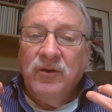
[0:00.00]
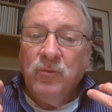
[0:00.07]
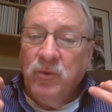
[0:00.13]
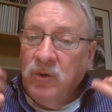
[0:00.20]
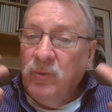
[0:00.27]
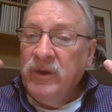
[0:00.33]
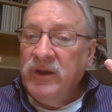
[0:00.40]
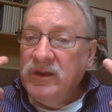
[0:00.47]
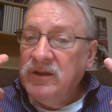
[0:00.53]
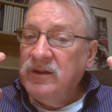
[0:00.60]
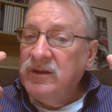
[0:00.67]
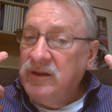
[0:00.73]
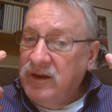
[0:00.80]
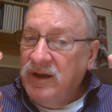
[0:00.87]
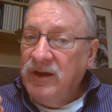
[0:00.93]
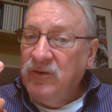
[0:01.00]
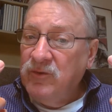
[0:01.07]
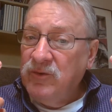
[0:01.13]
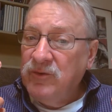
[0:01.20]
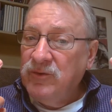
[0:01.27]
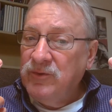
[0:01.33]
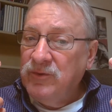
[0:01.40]
where we can
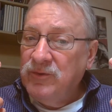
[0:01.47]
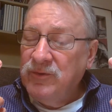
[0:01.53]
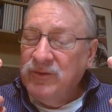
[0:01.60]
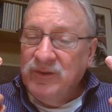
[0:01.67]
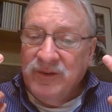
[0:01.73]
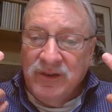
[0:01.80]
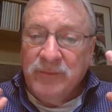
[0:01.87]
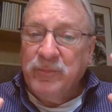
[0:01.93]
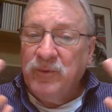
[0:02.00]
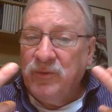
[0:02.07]
encounter deeper